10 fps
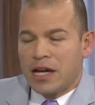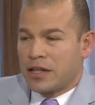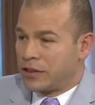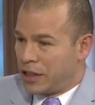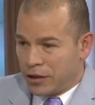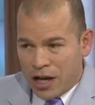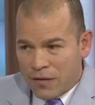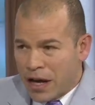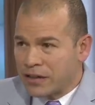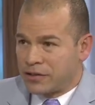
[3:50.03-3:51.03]
And they don't
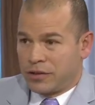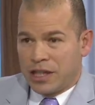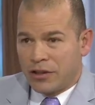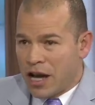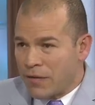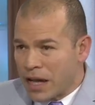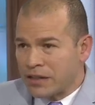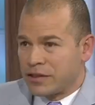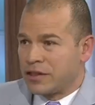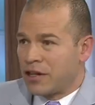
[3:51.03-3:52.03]
have Alisson. They don't have
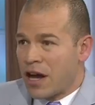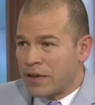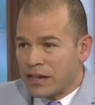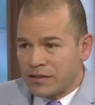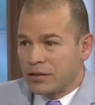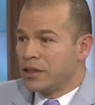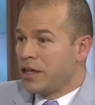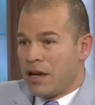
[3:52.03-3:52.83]
Alisson. They don't have Alisson.